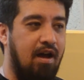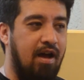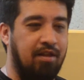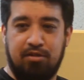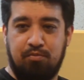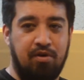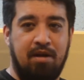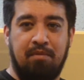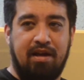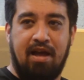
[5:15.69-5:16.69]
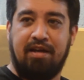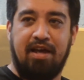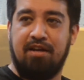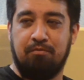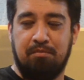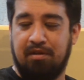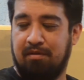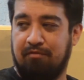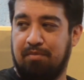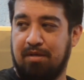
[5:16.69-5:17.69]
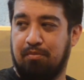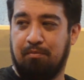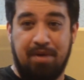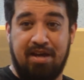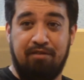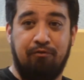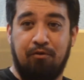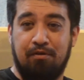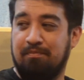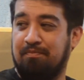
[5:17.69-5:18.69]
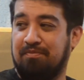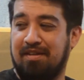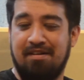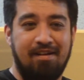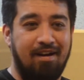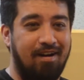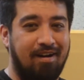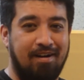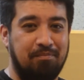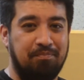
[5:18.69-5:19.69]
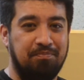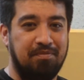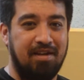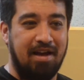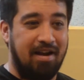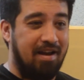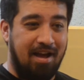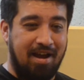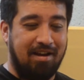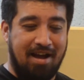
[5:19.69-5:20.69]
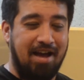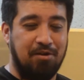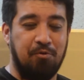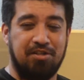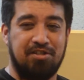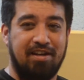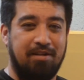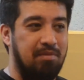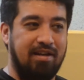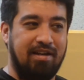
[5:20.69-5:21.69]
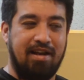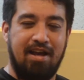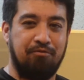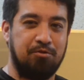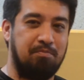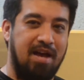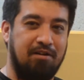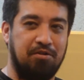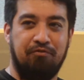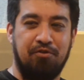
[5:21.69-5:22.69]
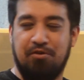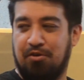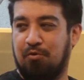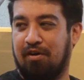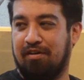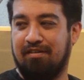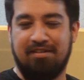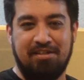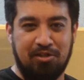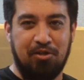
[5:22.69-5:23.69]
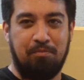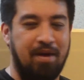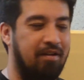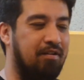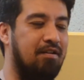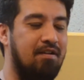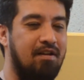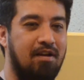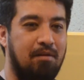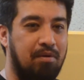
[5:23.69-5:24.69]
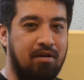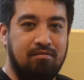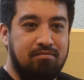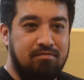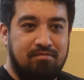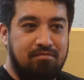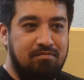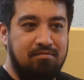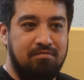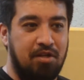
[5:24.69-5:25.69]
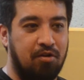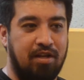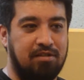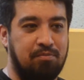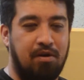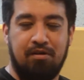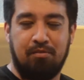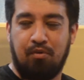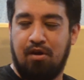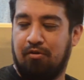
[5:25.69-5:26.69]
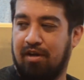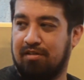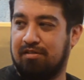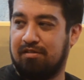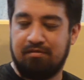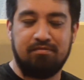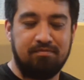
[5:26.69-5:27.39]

At this point, I'm like, I can't even believe people paid for them. Uh, and I, I kind of wish that I could be like, can I have those back? I'll give you a new one. These look better. But you know, that's part of the progress.